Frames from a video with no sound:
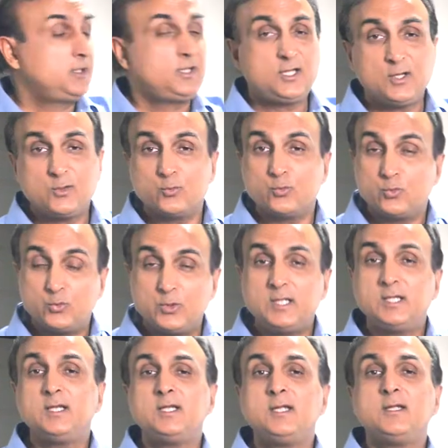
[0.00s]
can
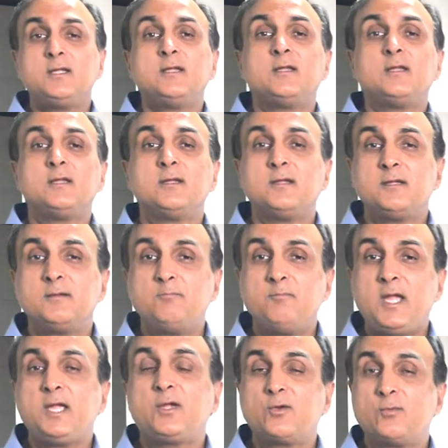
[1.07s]
really
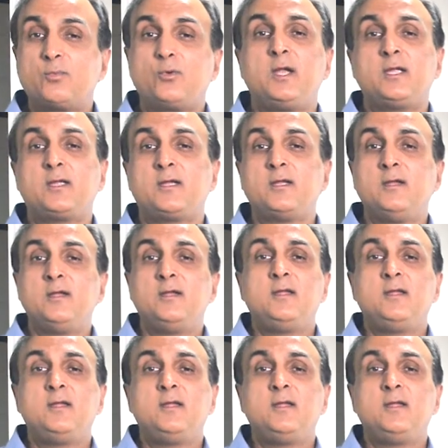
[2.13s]
make or break